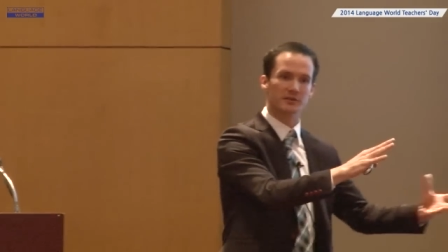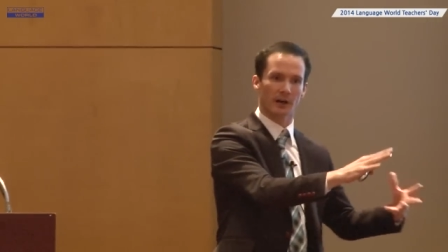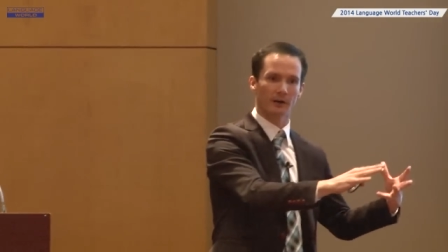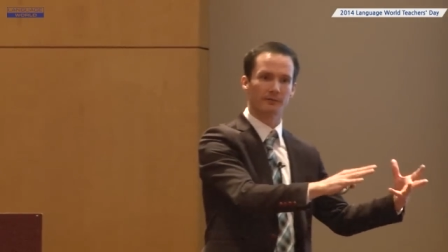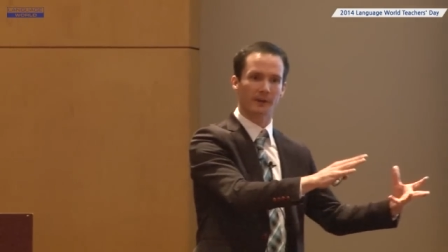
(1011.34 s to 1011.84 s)

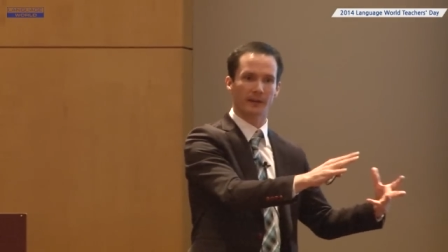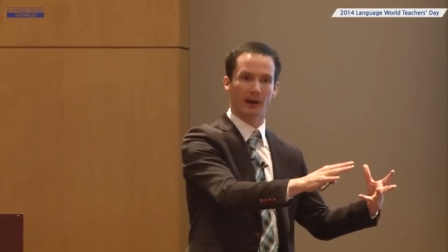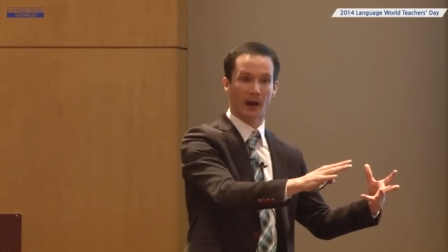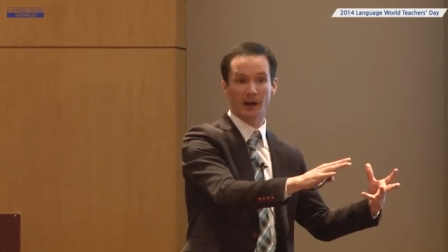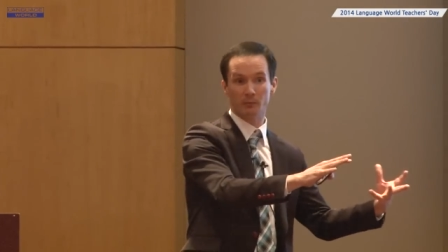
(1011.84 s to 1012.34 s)
stuff
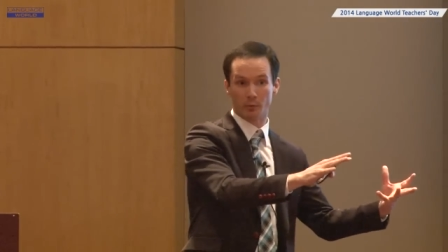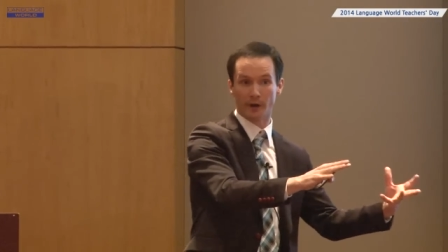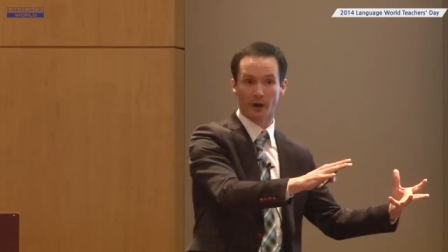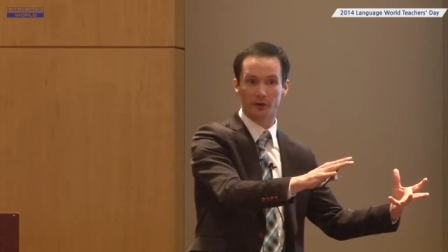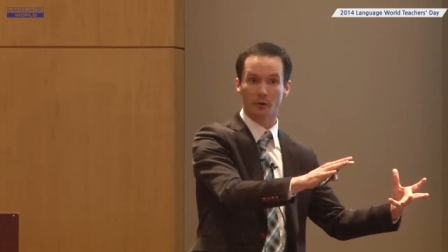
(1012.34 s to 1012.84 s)
that I would
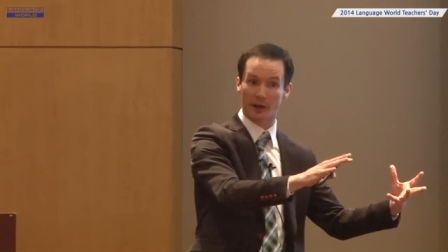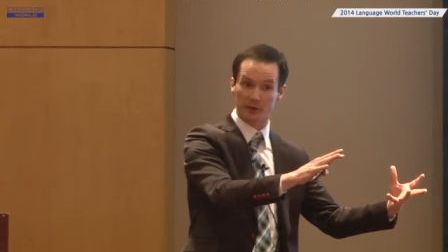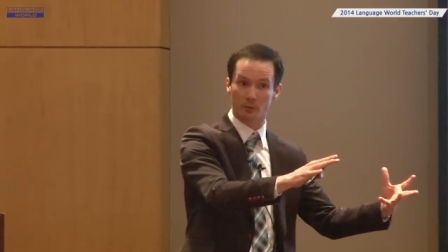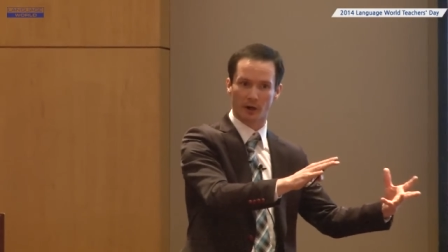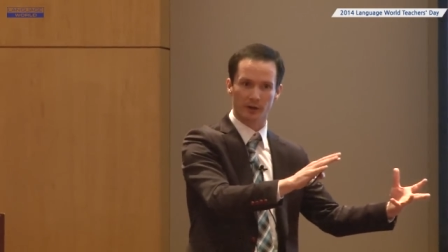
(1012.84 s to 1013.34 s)
argue, I
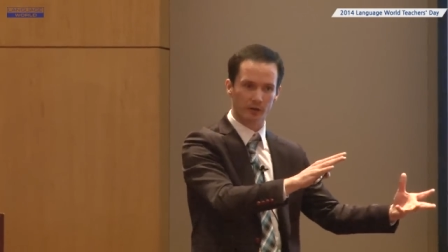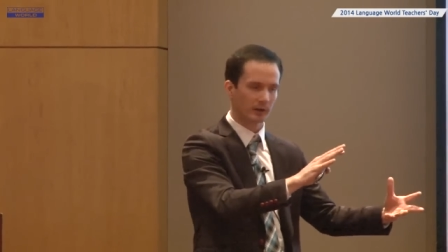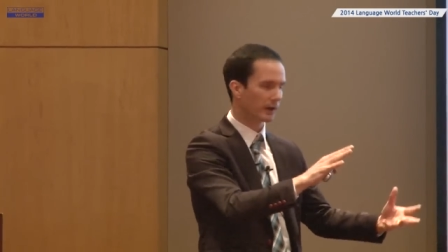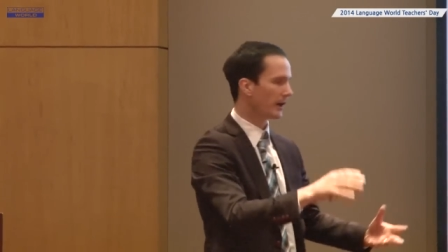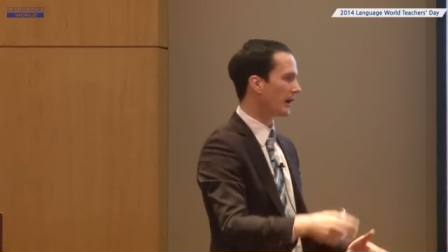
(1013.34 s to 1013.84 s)
do argue,
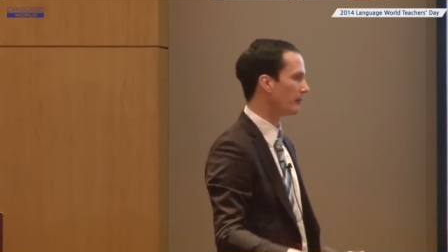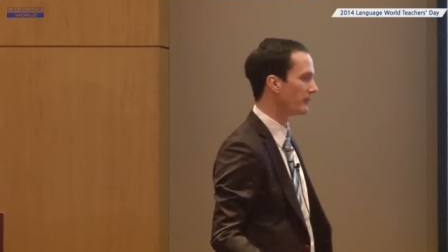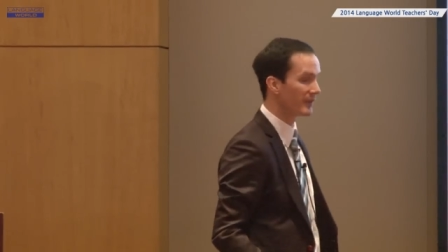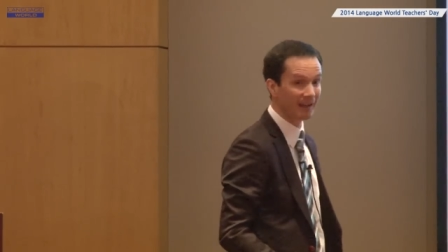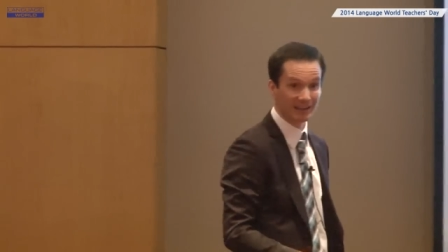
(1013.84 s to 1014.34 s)

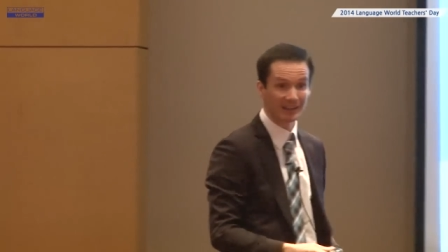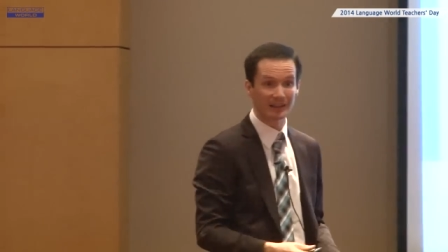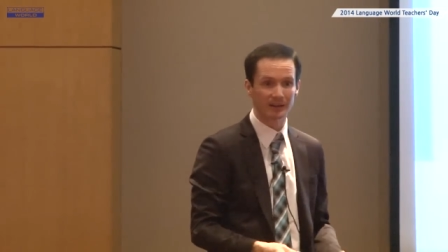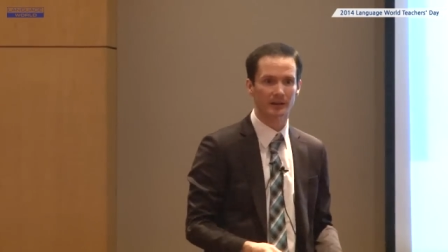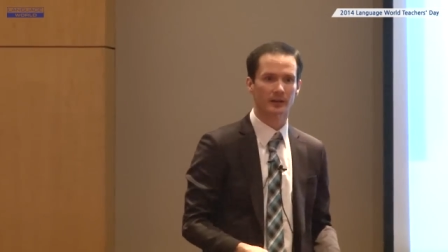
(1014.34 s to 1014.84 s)
they
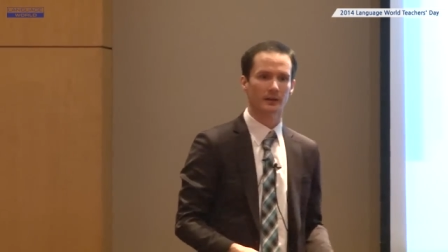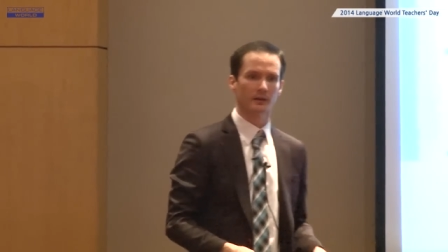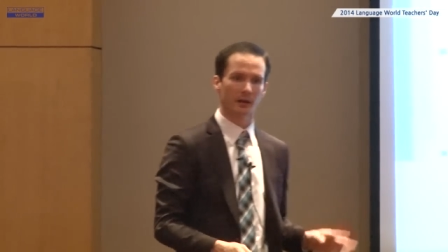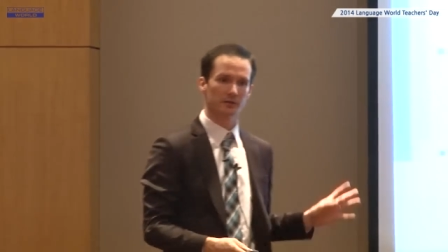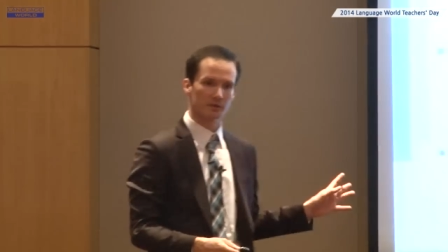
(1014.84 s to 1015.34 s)
need,
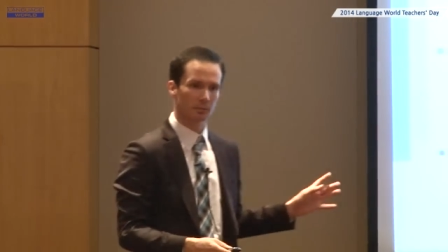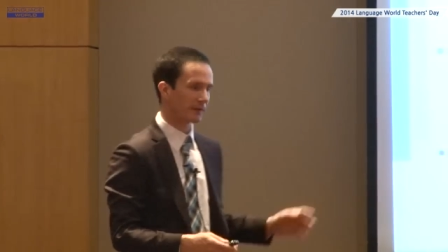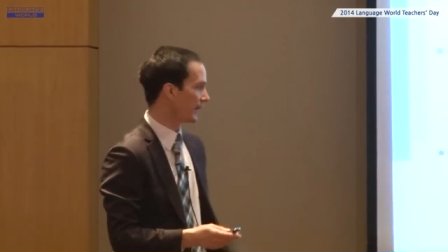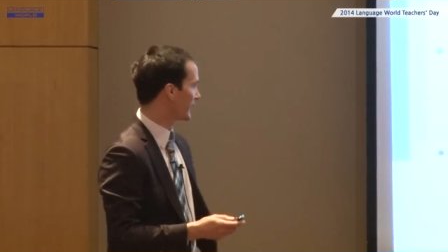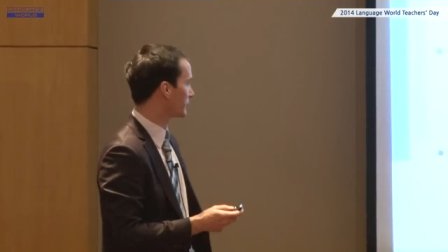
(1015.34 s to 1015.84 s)
not just
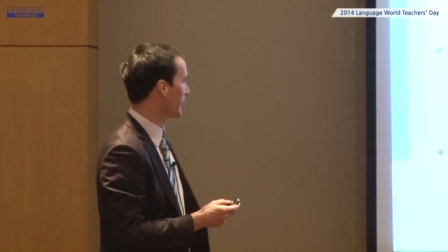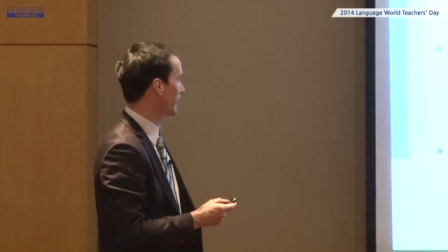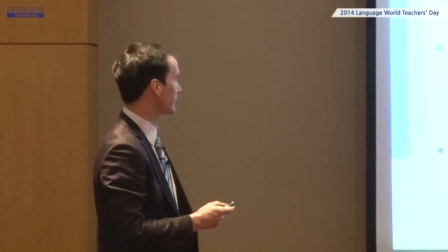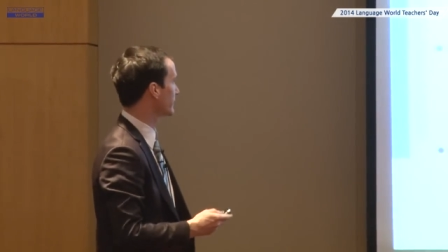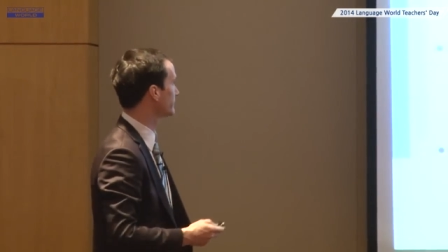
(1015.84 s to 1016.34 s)
what they
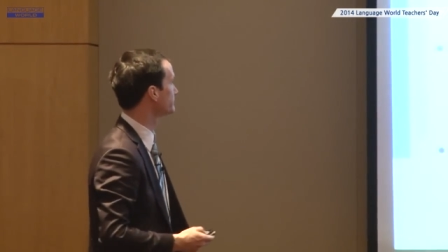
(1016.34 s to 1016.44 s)
expect.